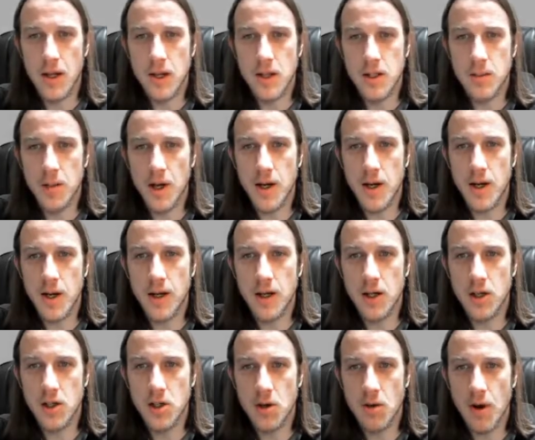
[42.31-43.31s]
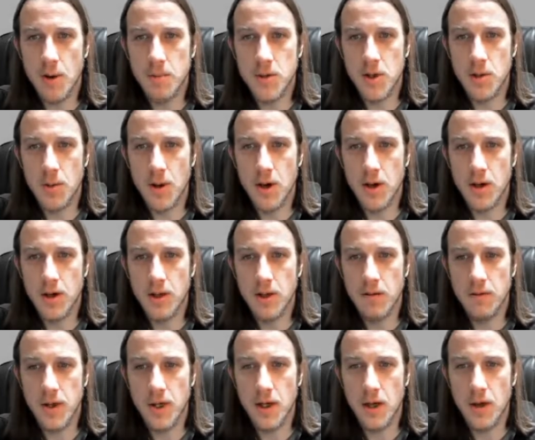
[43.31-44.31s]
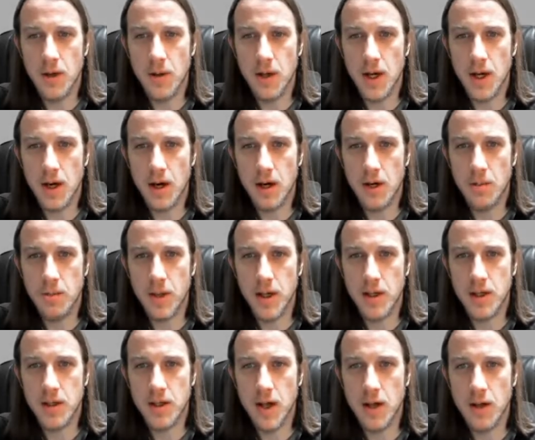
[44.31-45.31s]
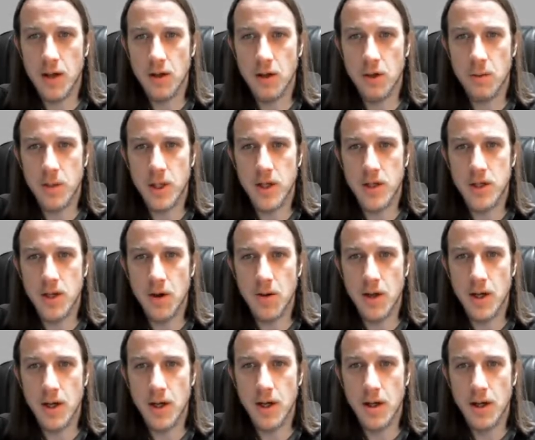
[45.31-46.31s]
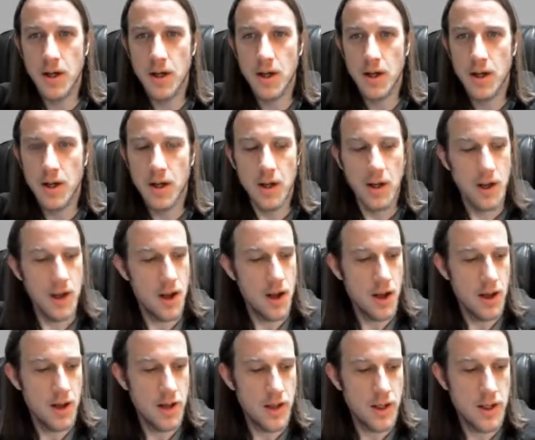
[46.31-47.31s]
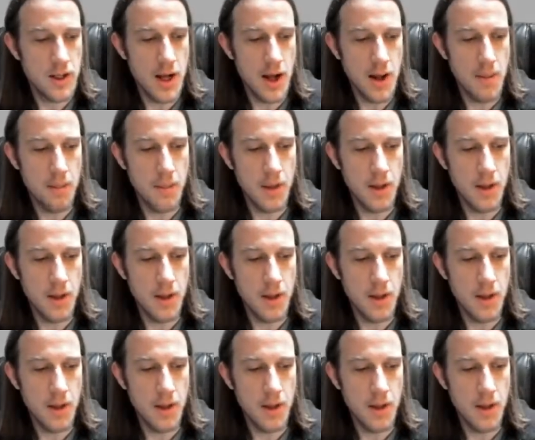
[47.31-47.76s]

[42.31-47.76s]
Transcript: it's probably not going to show up too well on the video here, but it's got a little bit of toning. Uh, the top